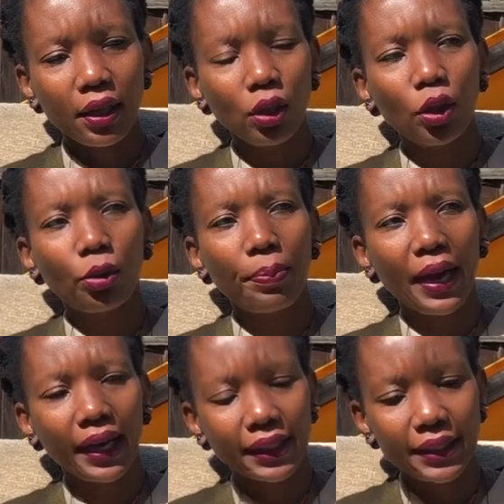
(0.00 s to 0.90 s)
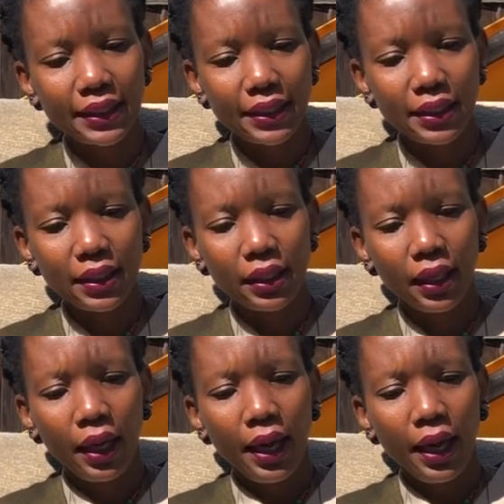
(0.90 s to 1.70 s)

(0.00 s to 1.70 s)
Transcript: look back to see